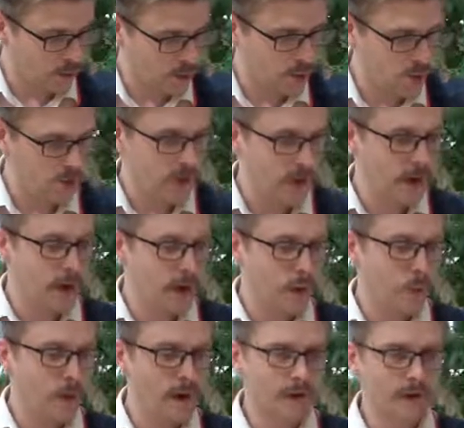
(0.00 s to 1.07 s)
good
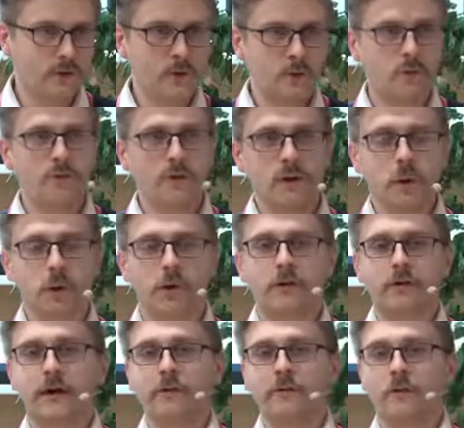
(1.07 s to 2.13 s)
way to
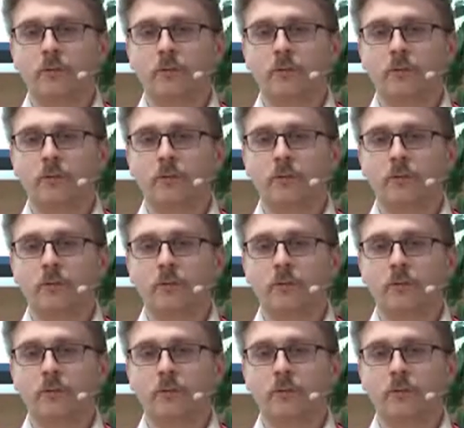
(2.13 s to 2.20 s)
visualize.